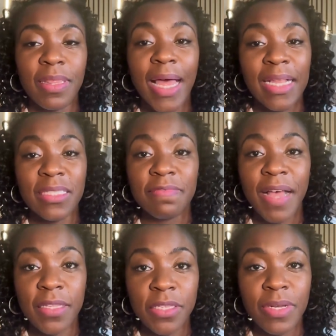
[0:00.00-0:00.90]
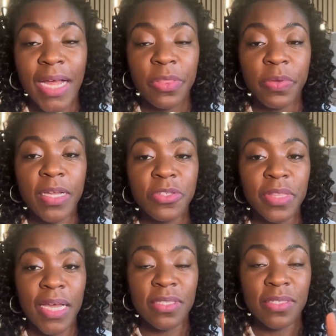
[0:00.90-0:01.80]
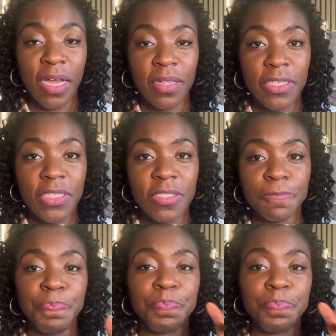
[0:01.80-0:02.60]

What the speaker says: that is valued at $300,000,